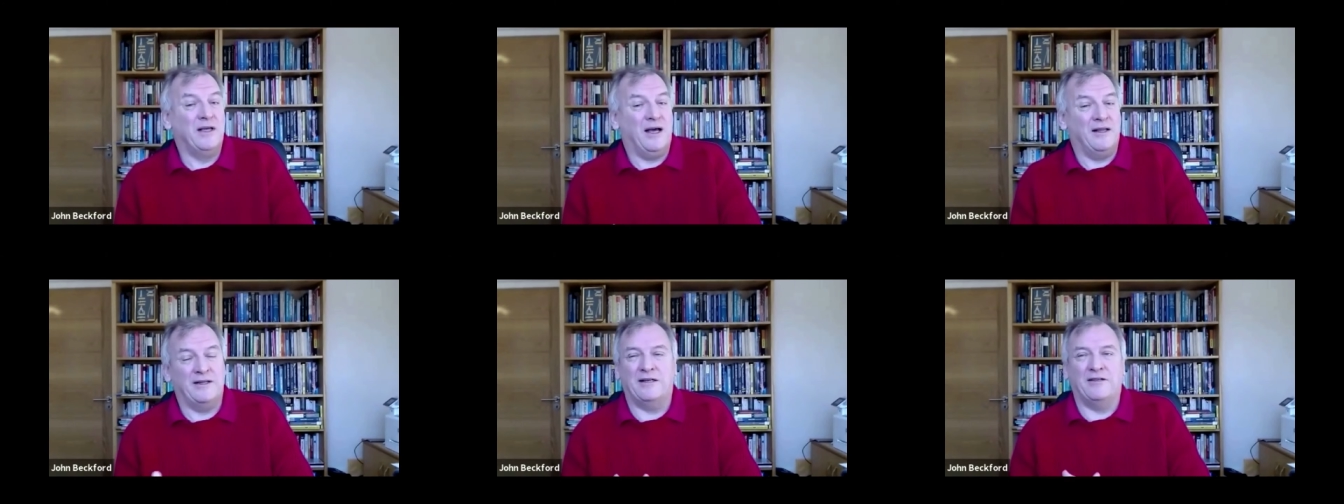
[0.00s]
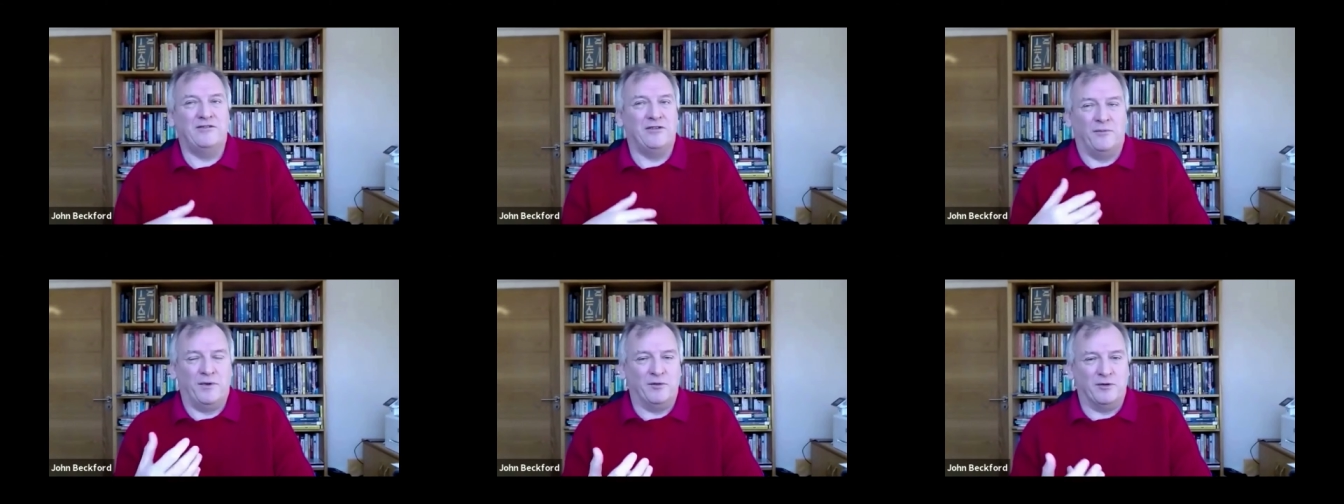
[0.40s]
And that is
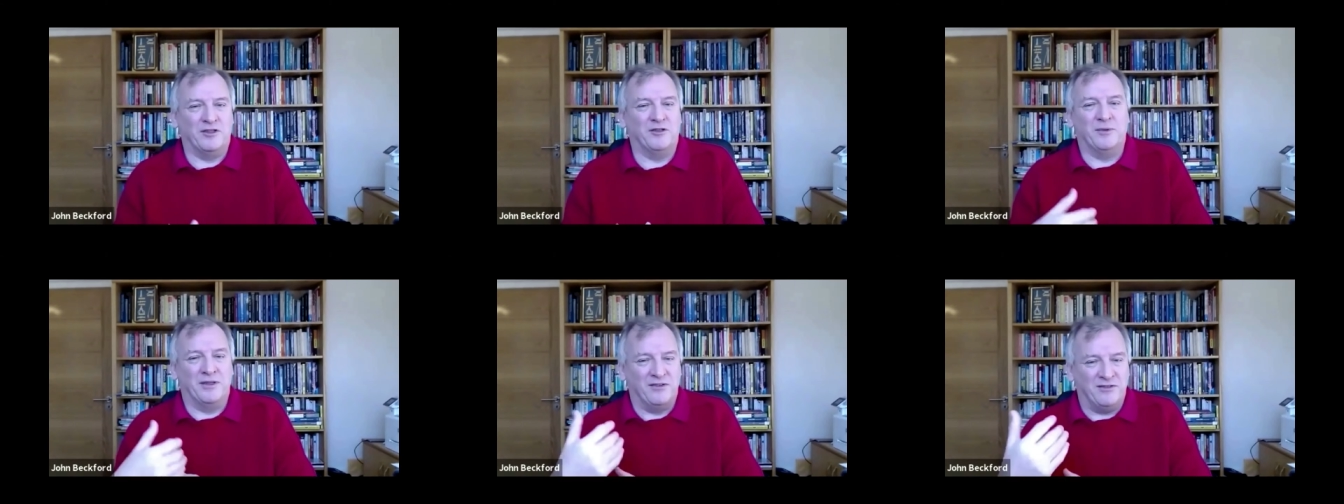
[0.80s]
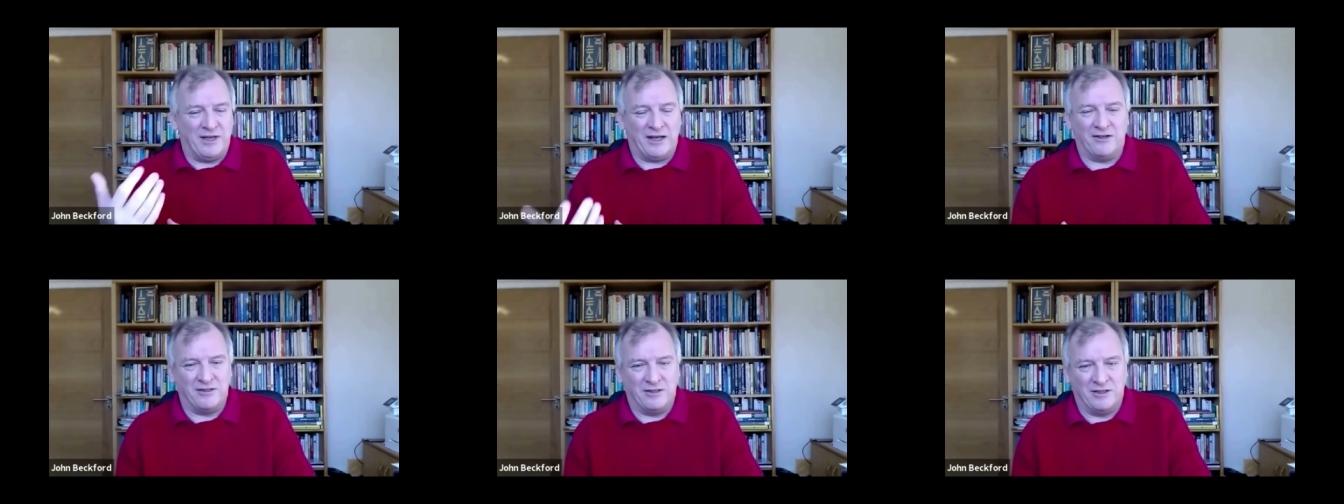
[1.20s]
something which has been
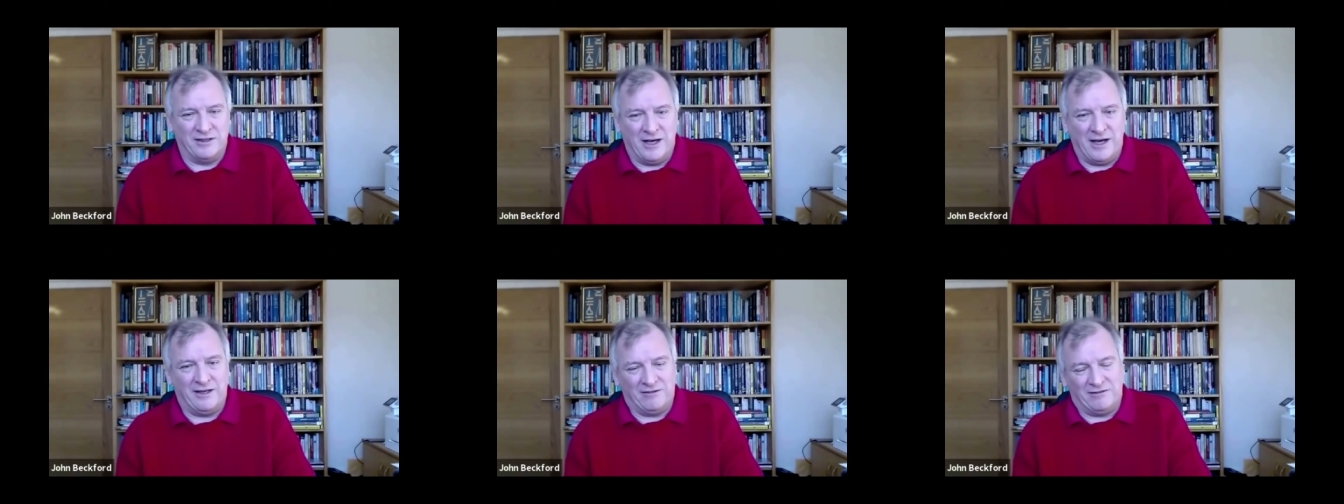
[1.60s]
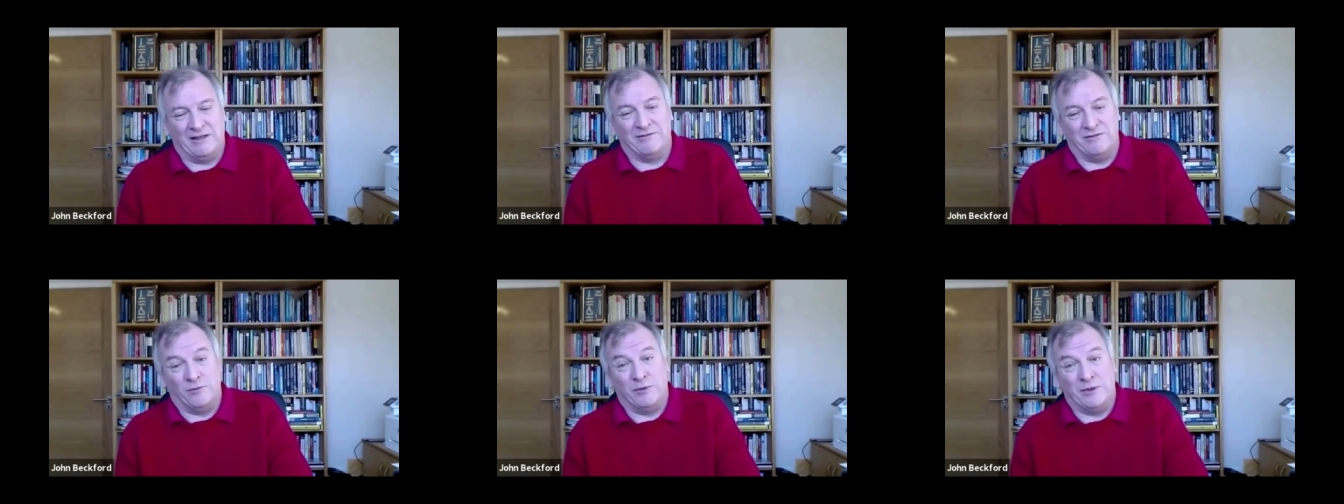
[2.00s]
sanctioned at the highest
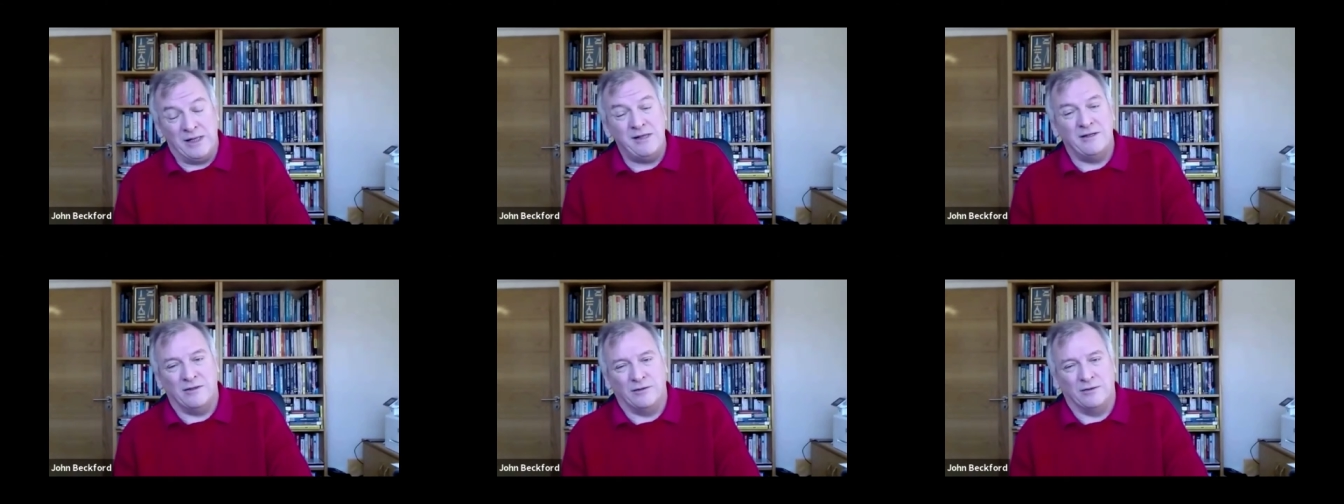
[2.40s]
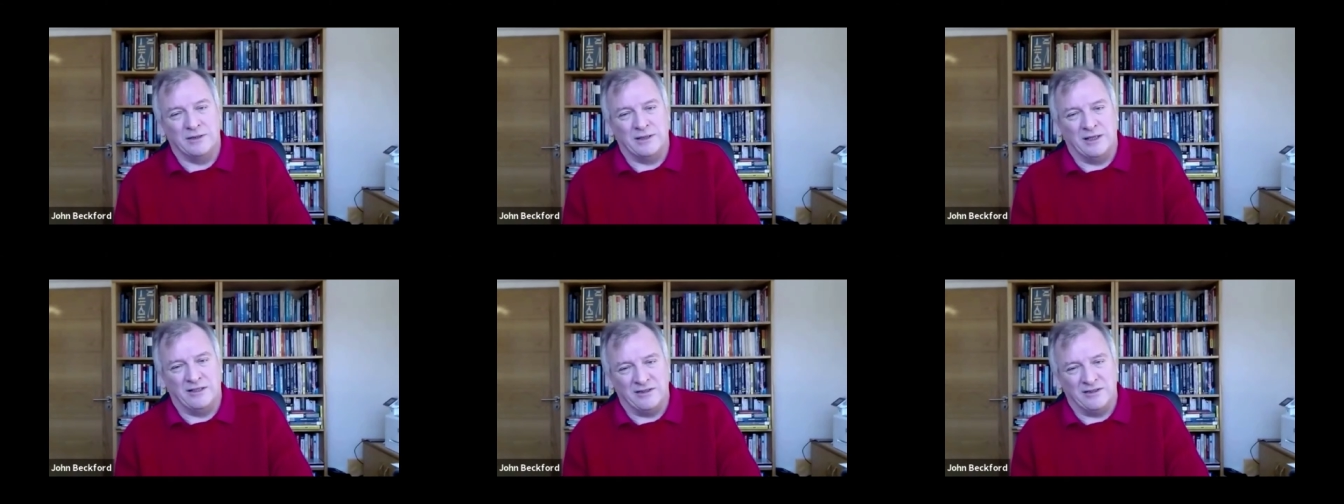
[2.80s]
level within the
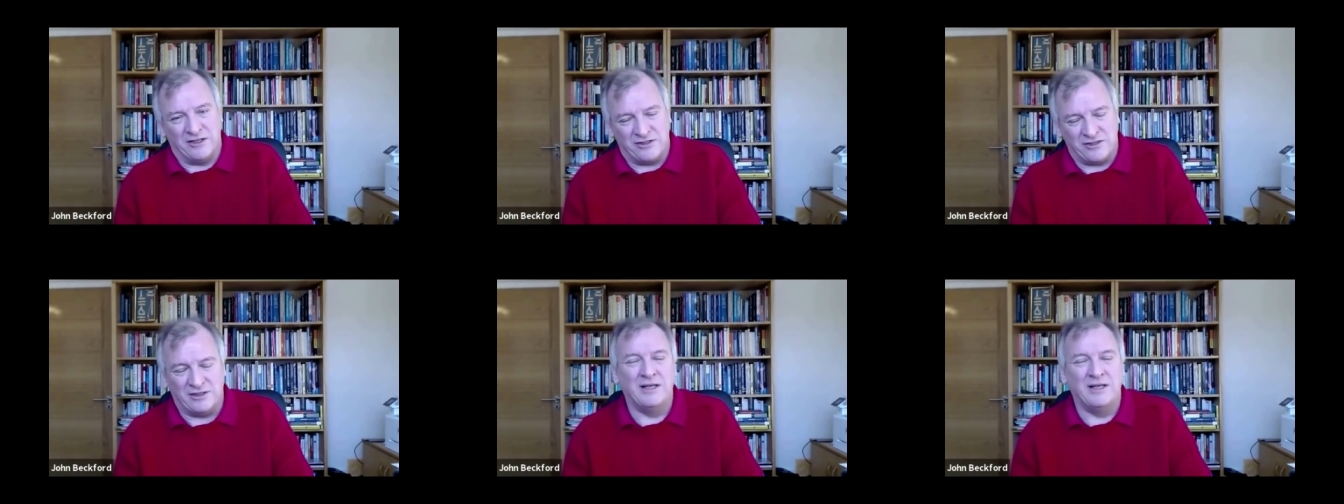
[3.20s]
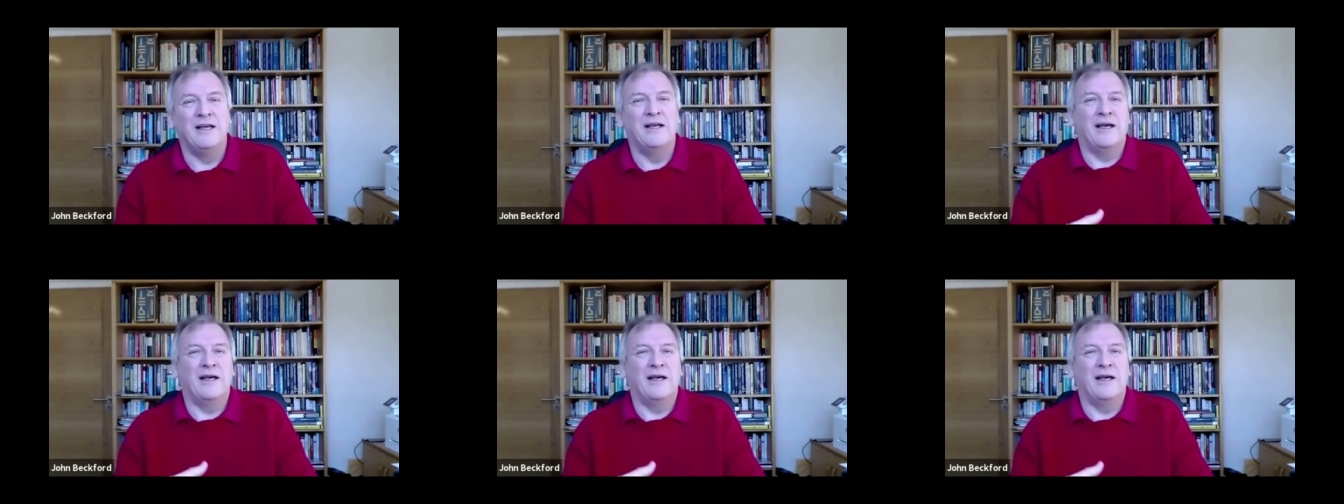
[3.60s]
organisation.